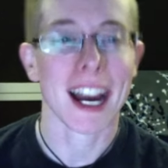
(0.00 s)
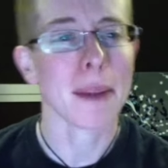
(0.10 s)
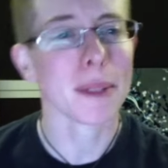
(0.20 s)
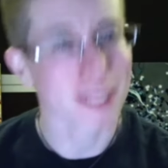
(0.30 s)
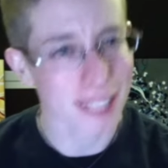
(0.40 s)

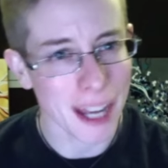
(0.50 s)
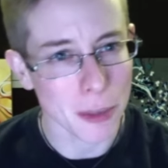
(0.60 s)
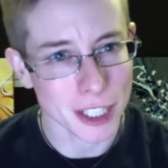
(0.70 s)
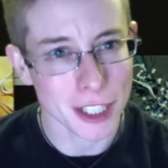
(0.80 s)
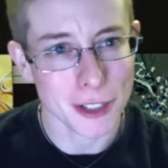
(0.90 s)
I'm glad
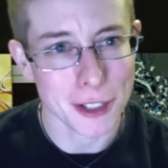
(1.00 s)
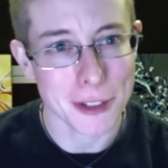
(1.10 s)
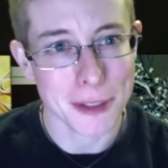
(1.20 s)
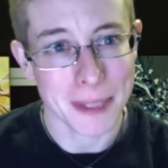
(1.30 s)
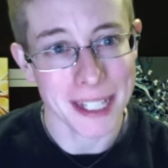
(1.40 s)
when you
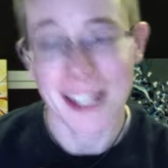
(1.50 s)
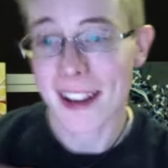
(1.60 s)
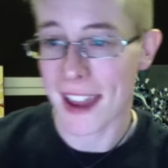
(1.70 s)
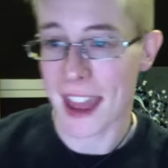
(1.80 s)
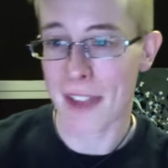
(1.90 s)
use me,
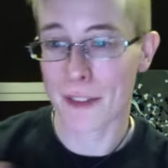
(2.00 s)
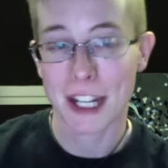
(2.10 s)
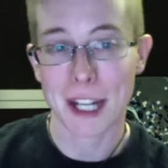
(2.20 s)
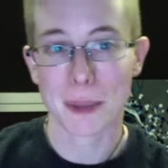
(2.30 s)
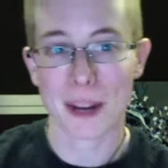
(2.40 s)

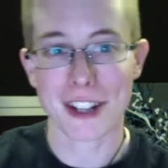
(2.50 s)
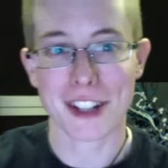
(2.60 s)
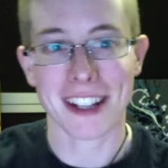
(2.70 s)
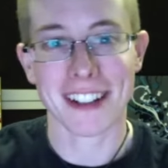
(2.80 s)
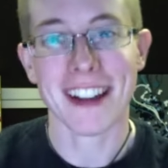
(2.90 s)
everyday
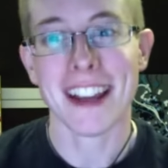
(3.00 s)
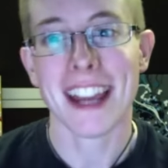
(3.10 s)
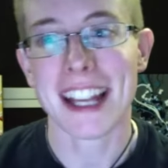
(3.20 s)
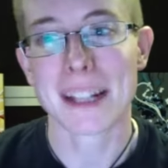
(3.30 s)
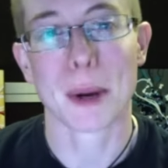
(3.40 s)
oppression,
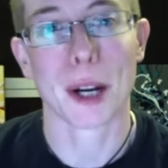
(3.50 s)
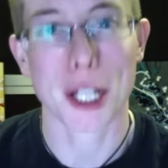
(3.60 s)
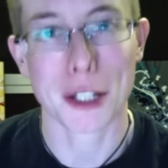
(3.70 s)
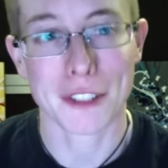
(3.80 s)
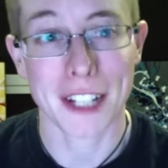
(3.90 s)
as part of
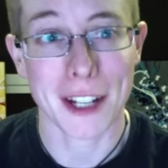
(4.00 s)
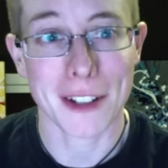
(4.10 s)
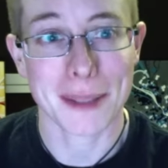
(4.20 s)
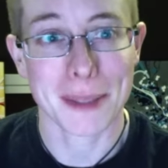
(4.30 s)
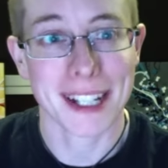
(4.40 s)
your
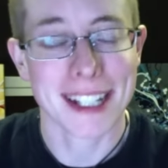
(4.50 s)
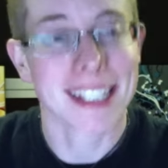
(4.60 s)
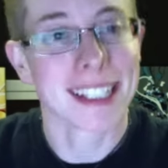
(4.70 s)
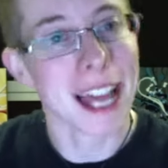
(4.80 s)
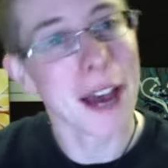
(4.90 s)
videos because it
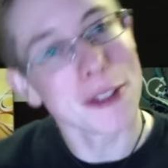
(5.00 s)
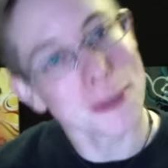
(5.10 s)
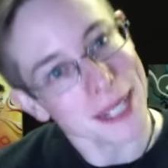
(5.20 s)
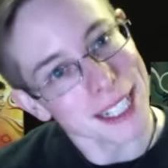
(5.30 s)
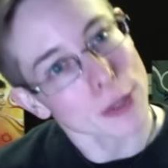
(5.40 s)
allows
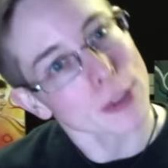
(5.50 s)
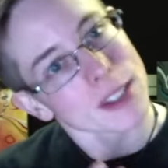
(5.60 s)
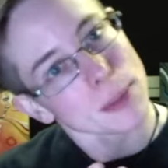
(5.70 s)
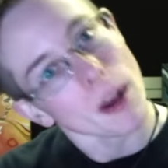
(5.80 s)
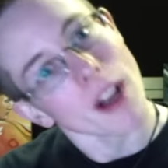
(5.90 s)
me to
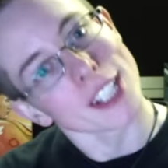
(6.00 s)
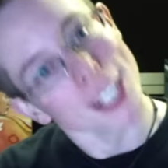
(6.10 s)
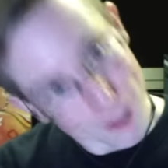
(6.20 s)
respond to your